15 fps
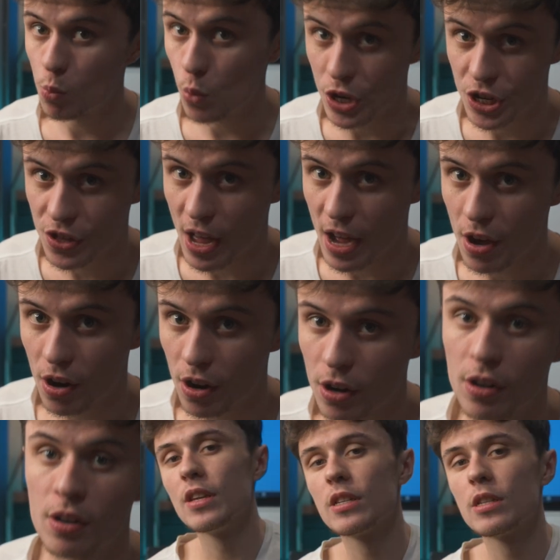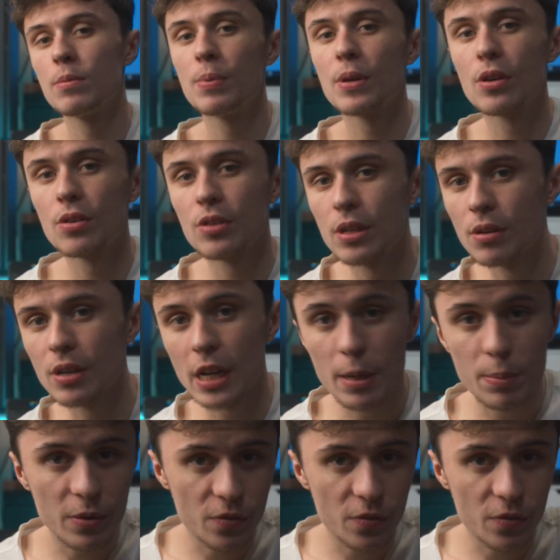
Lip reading: which they are, this is because it will keep